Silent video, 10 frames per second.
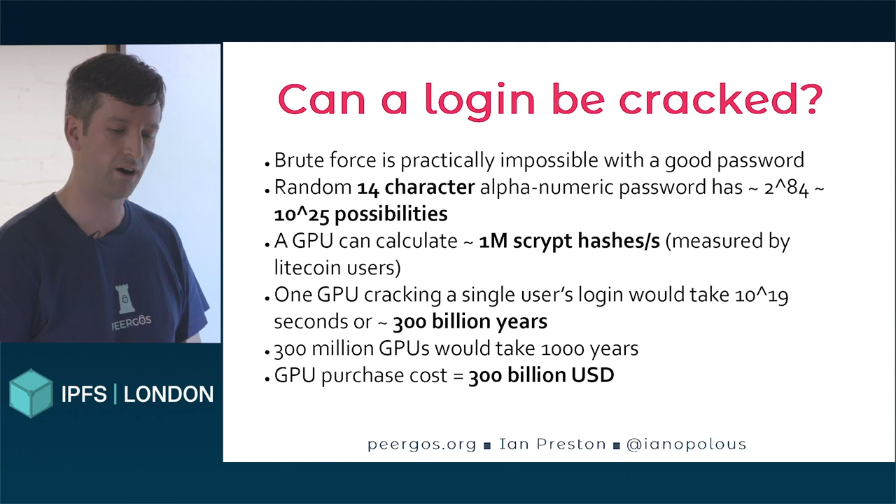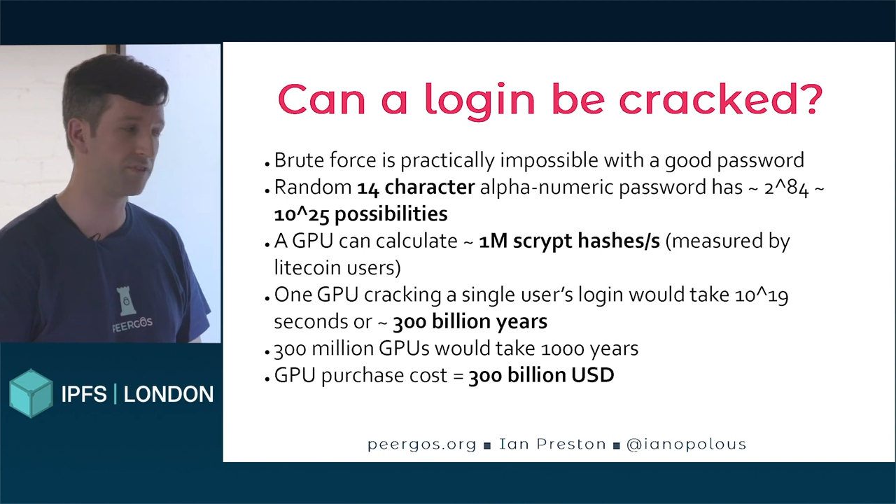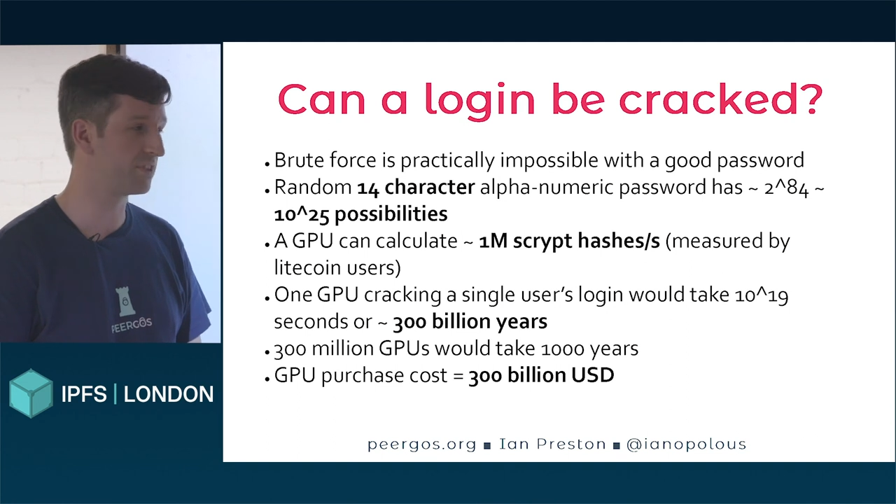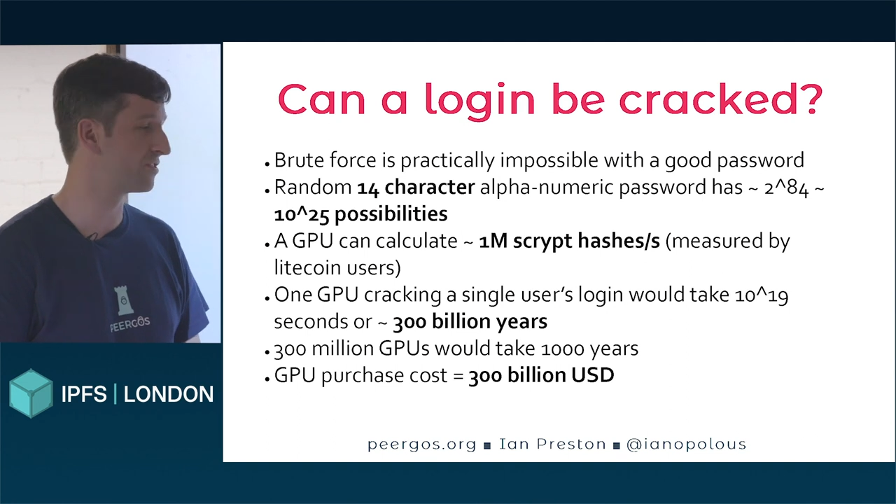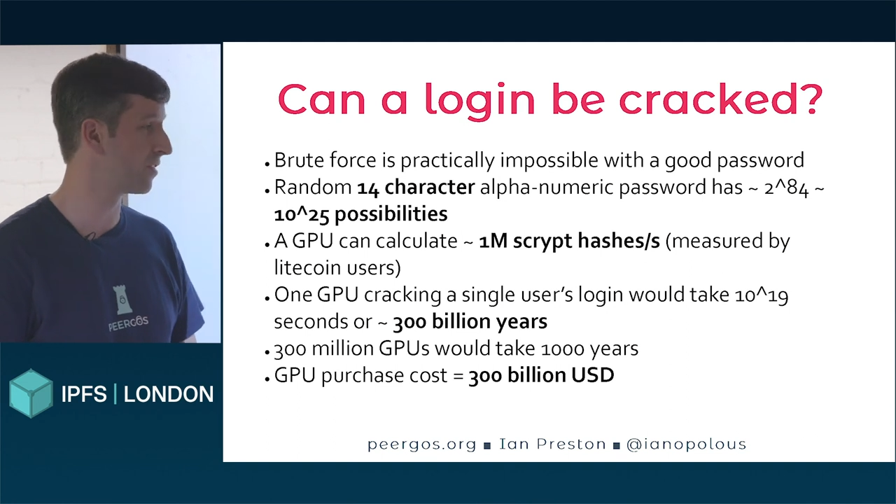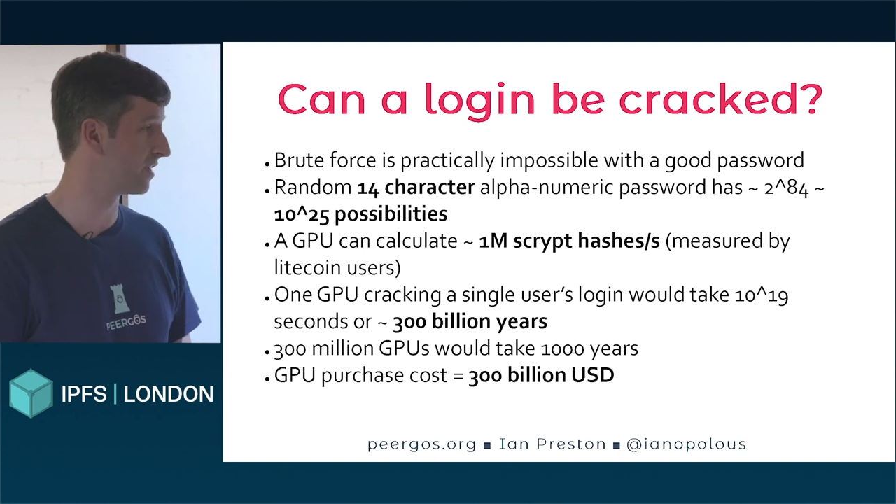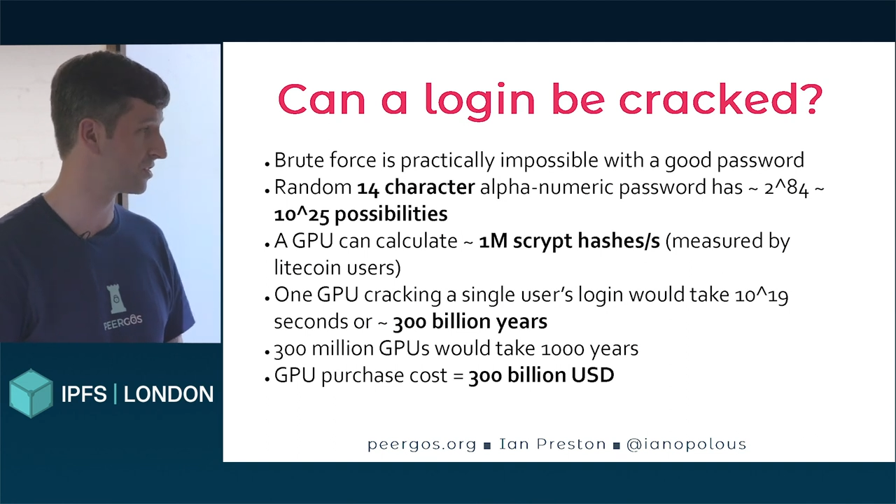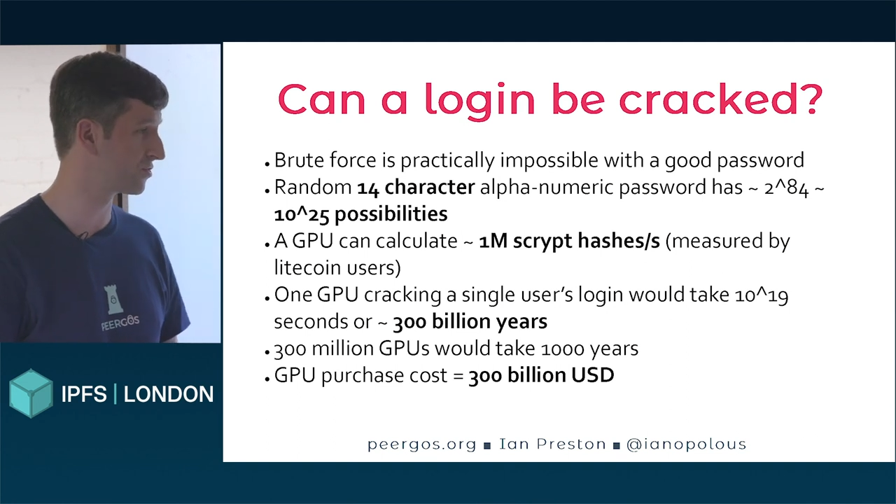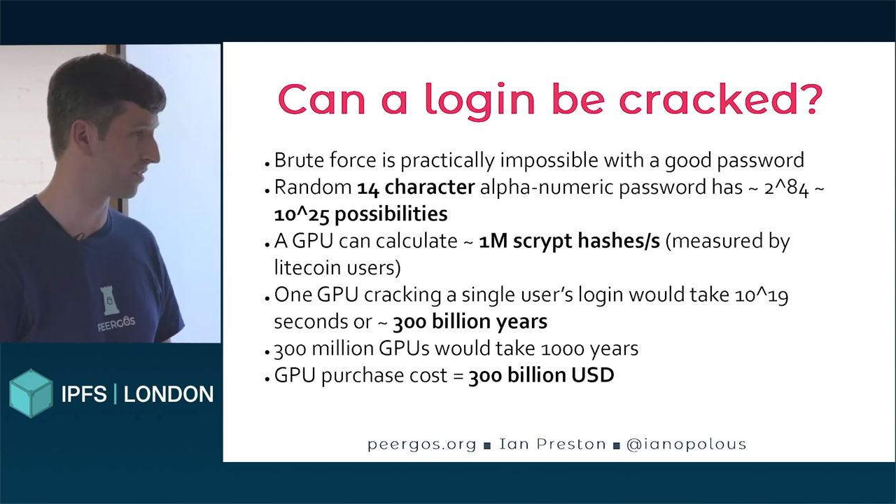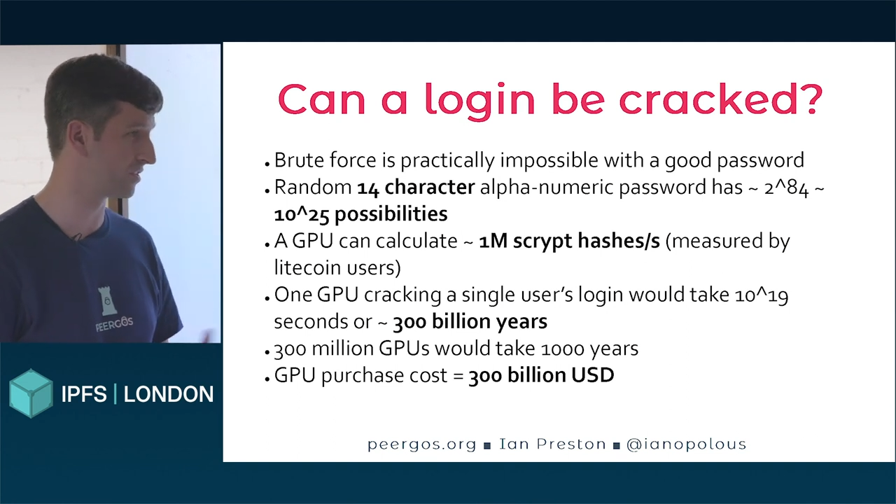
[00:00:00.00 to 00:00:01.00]
obviously, it's only
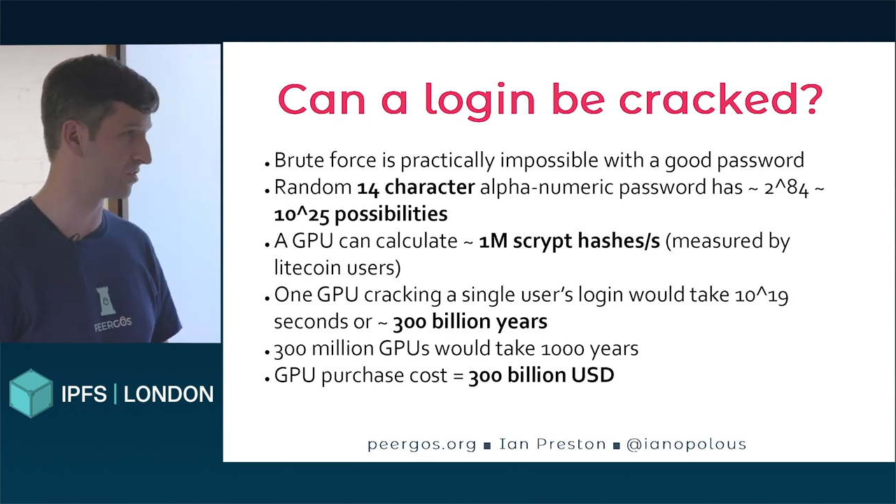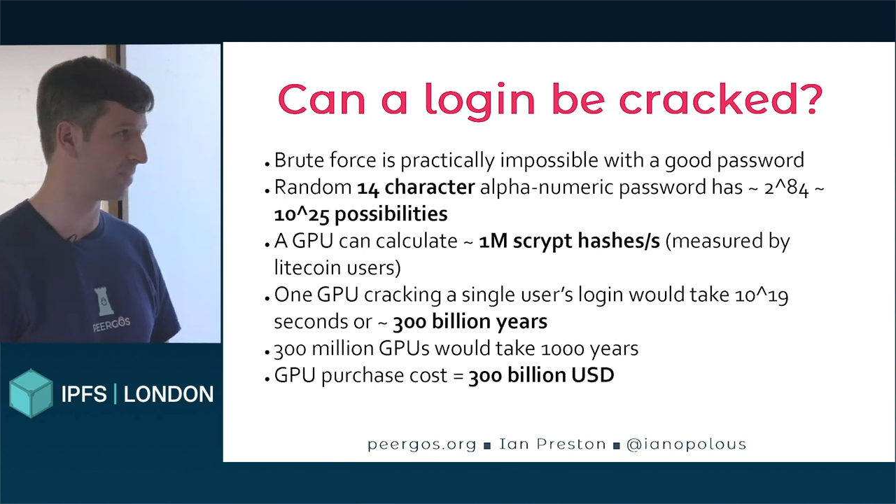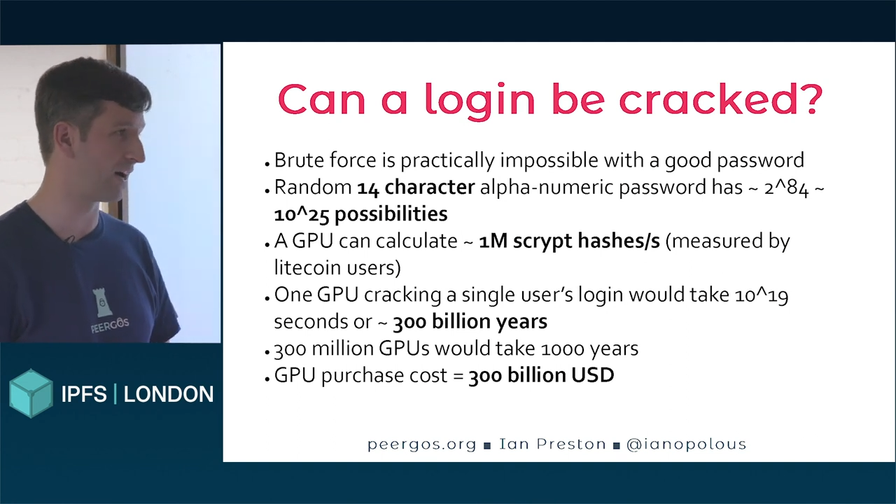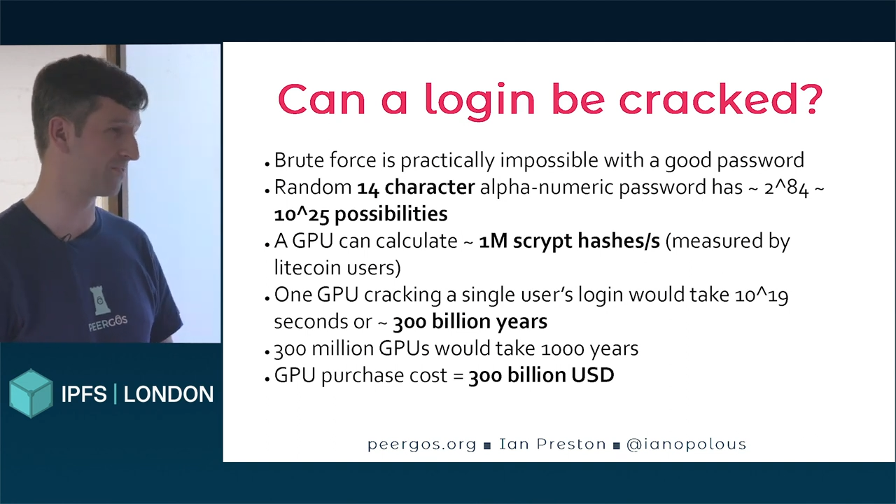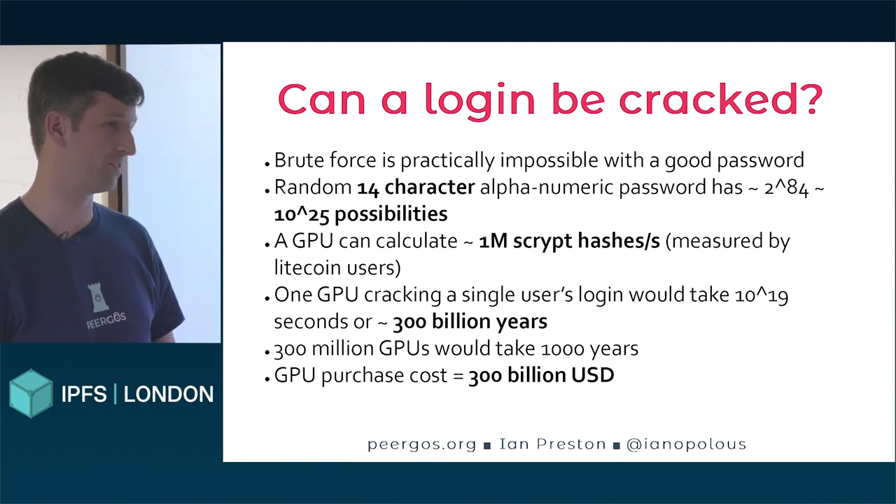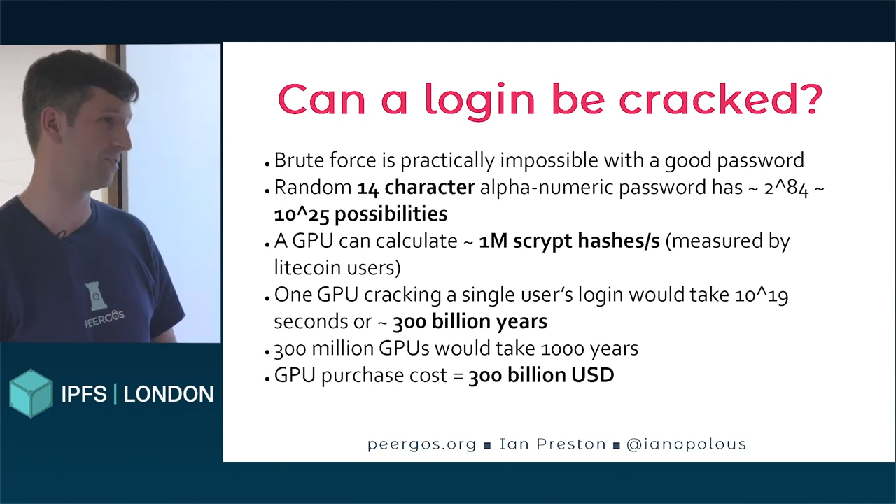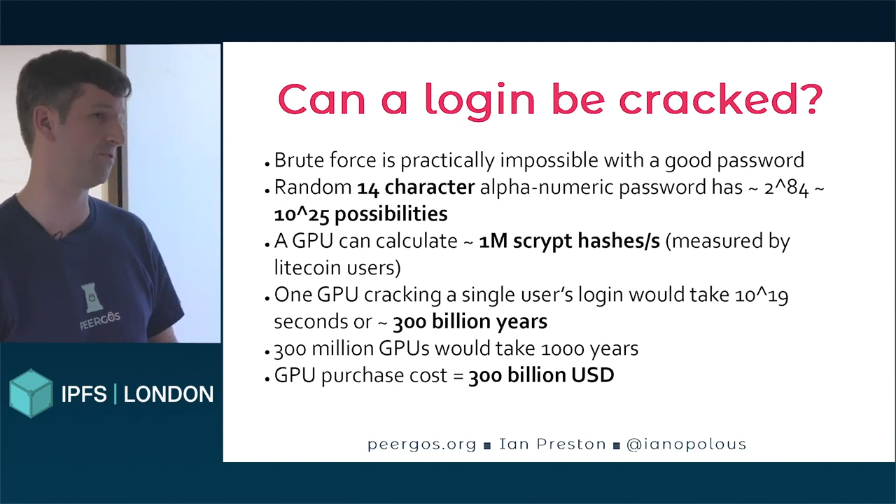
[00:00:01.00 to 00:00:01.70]
as strong as your password.